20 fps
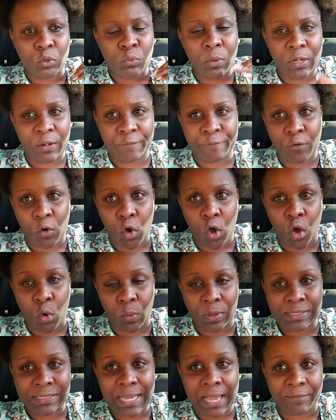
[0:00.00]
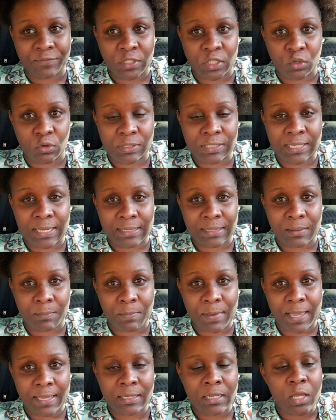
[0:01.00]
twenty-four hours after you take the
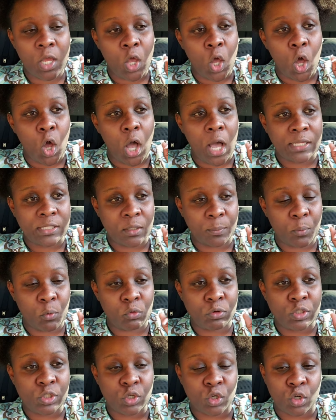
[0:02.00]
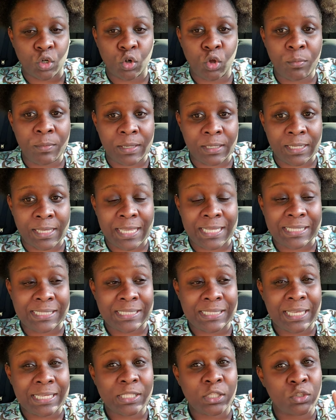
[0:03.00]
med, as opposed to Clomid, it
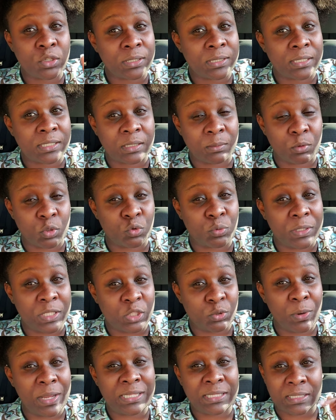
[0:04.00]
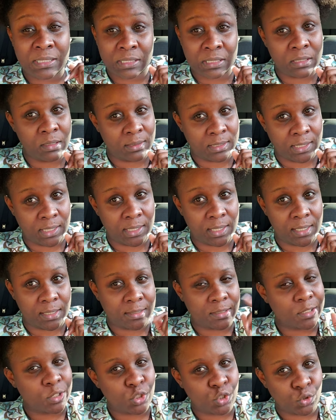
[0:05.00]
stays in your system between twenty to thirty
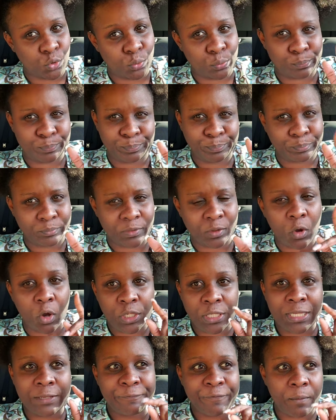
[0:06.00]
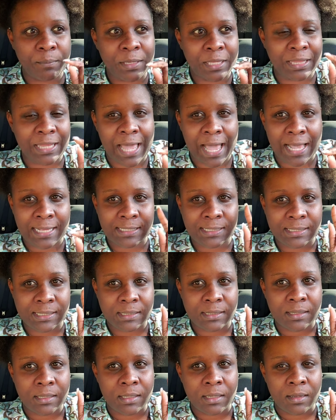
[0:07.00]
days. So, on your from your last
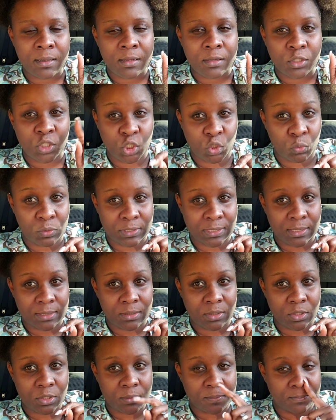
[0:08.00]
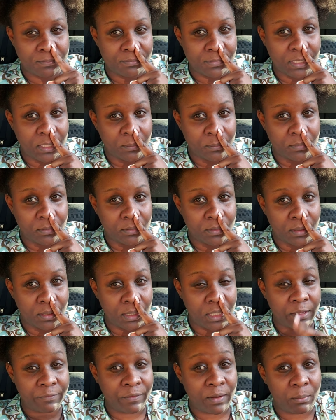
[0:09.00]
dosage. Yep.
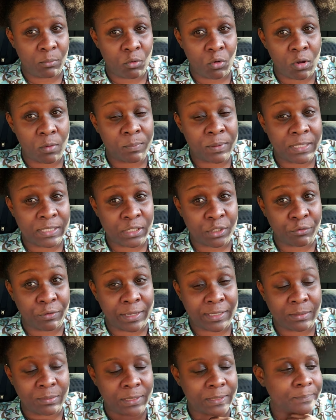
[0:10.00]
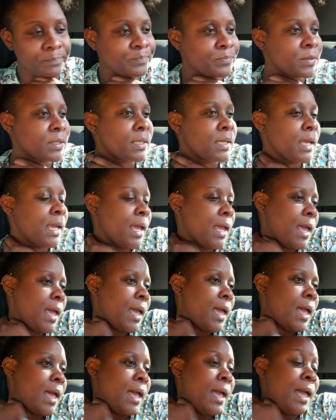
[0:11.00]
If I'm wrong, please correct me.
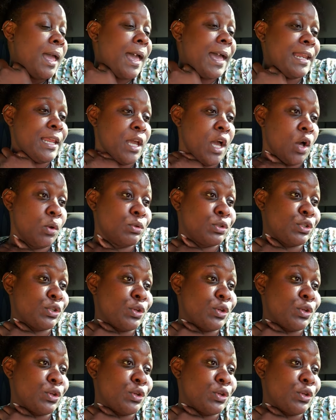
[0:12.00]
Anyhow,